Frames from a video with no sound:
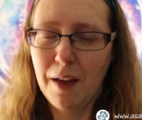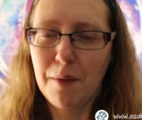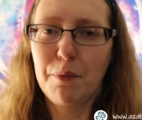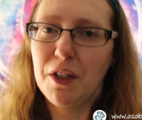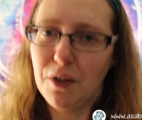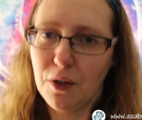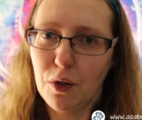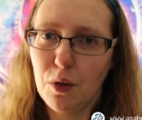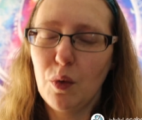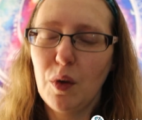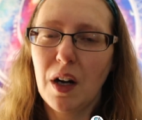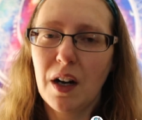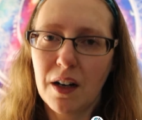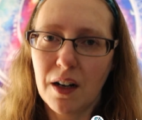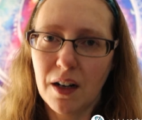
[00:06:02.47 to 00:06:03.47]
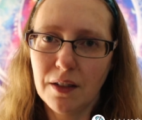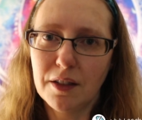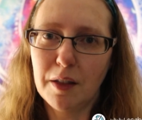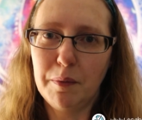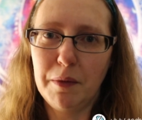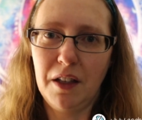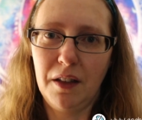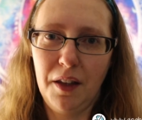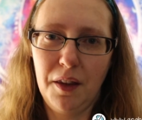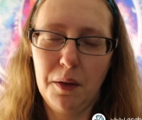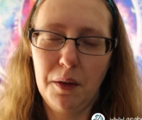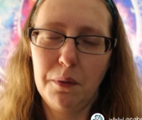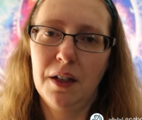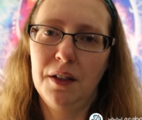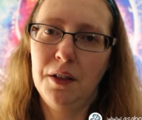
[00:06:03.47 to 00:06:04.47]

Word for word: but you are ultimately the one who